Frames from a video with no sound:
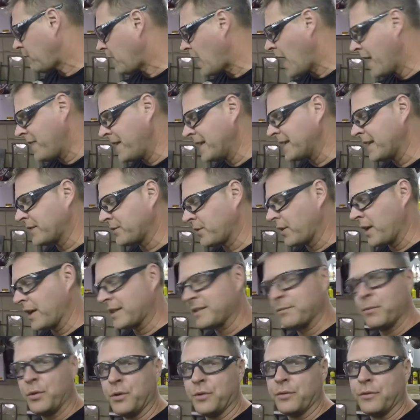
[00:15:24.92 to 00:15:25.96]
I think that's our
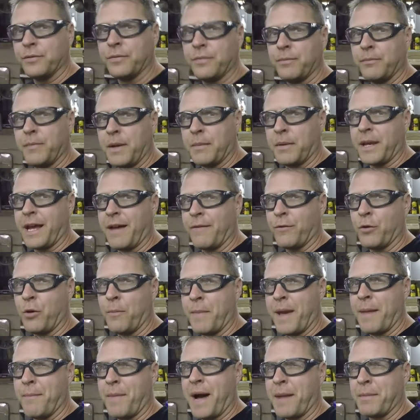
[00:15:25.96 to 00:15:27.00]
next move. Maybe have the old
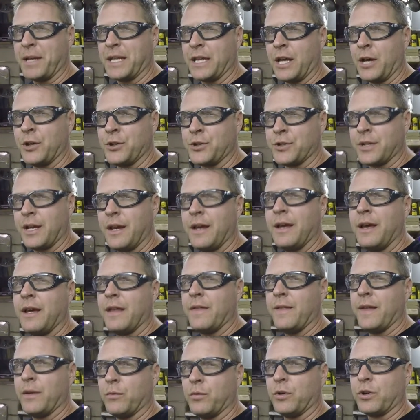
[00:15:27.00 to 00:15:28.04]
man buy me lunch,
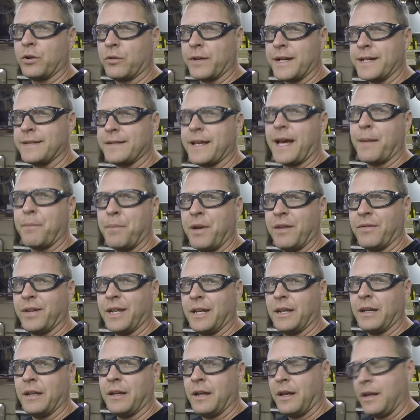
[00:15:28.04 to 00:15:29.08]
then we'll grease that pivot,
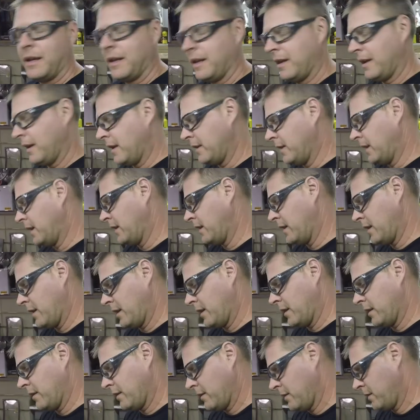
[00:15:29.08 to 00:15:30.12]
and then
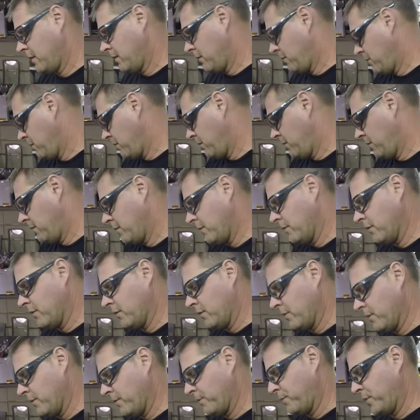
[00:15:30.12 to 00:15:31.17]

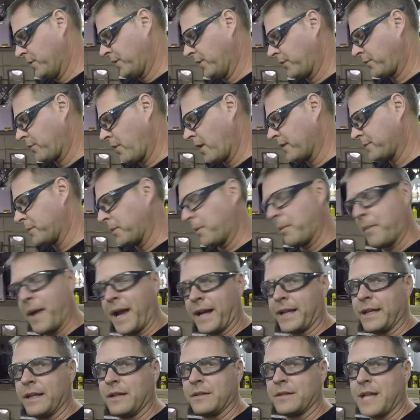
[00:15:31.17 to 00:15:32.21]
uh, put this cross member
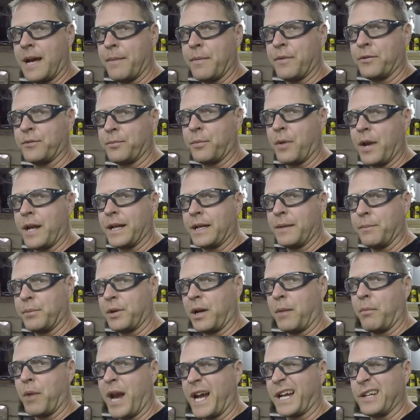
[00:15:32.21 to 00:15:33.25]
back in top of the spring and put
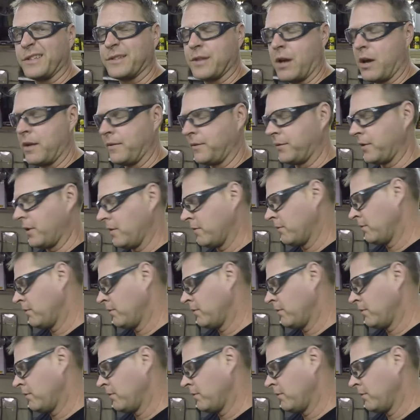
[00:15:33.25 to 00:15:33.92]
our brackets on. So